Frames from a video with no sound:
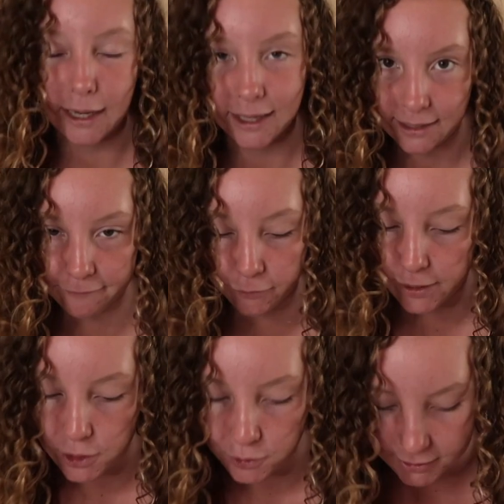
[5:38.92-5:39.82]
and I can never
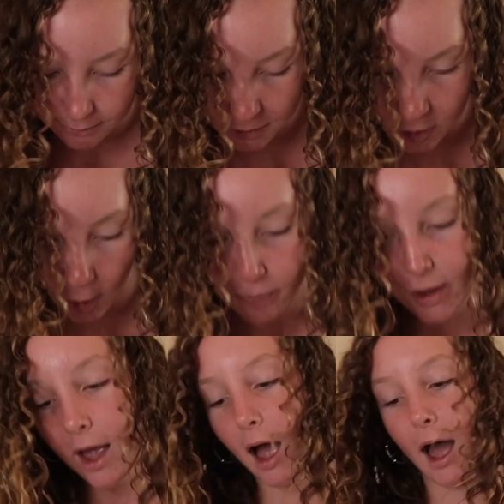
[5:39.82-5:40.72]
reuse them, so
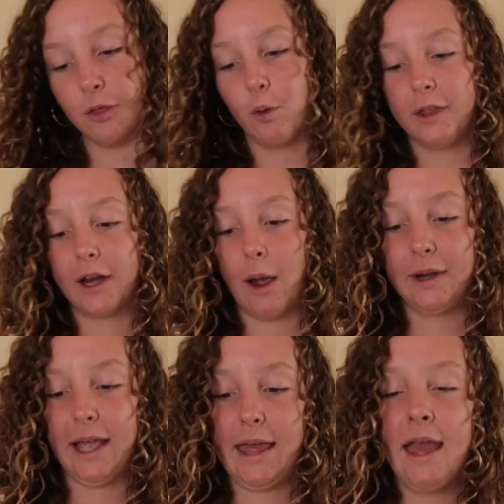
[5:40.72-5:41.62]
I thought that I
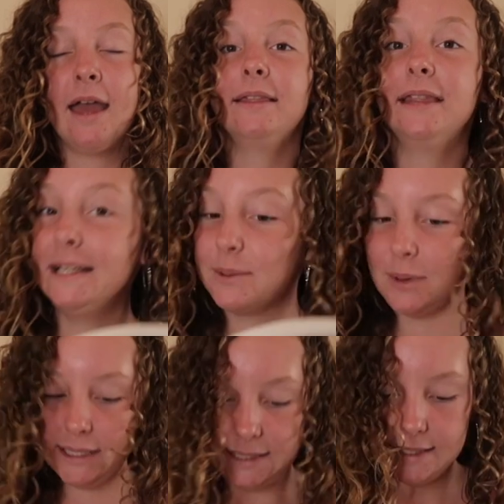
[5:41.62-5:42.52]
would get these
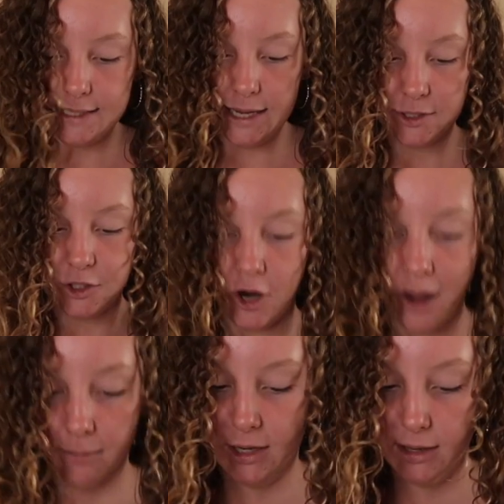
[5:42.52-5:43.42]
ones this year. So
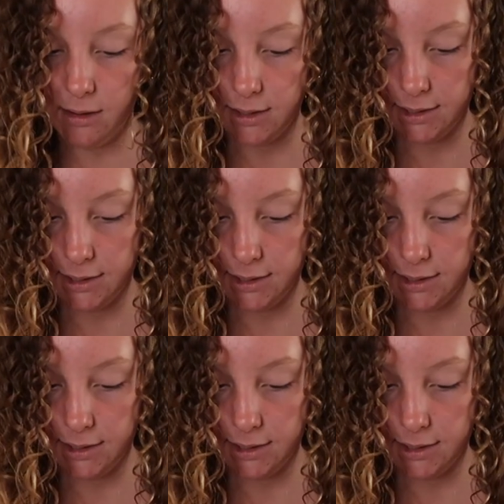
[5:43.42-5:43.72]
I'm gonna